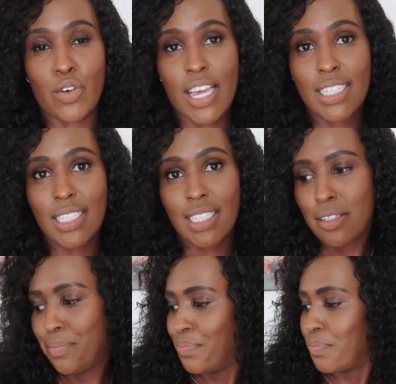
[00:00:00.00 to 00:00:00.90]
dress.
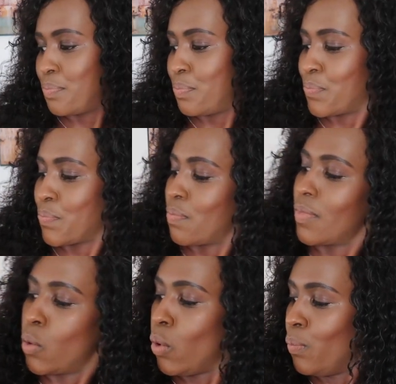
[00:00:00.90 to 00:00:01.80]

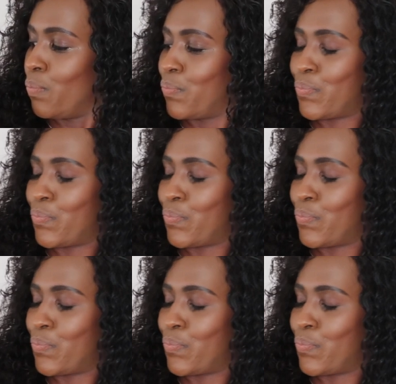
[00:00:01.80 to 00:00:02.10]
Ooh.